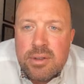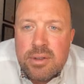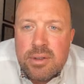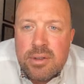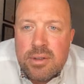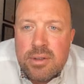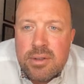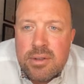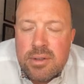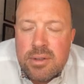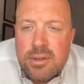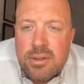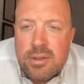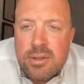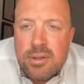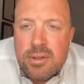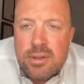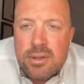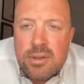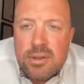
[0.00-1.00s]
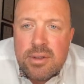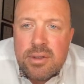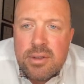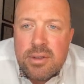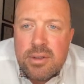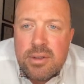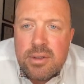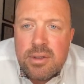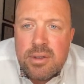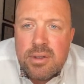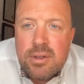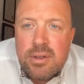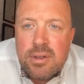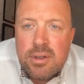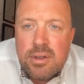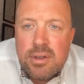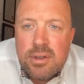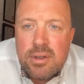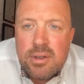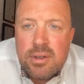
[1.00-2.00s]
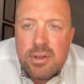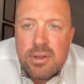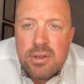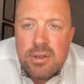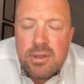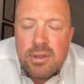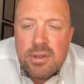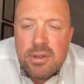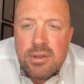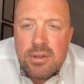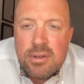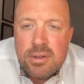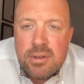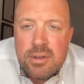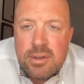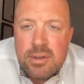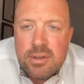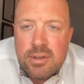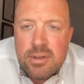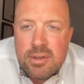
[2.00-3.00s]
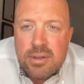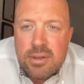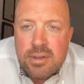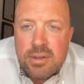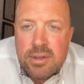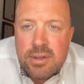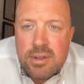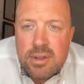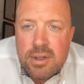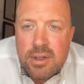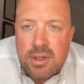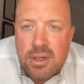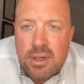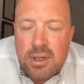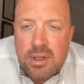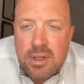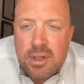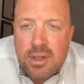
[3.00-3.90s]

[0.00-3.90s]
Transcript: No words are spoken by the person on screen.